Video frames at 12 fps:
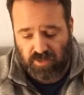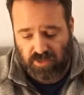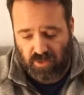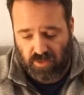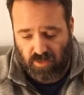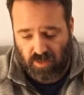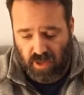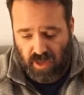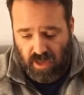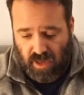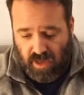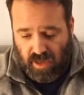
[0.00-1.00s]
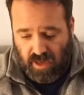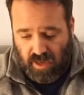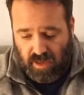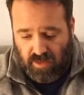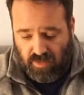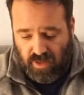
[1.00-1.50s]
So
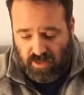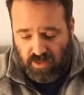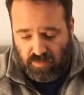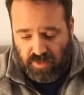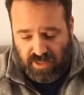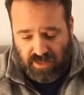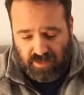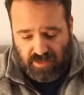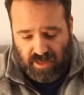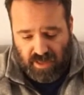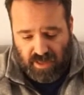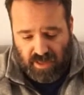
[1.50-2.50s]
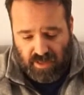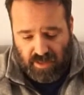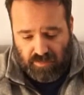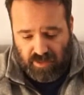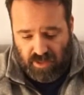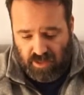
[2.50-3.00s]
really good beers, and
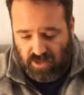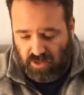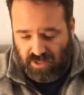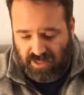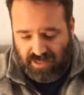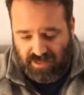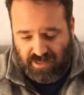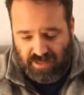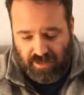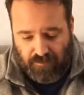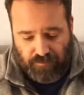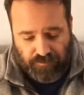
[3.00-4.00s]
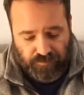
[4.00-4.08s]
I'm going to enjoy testing them.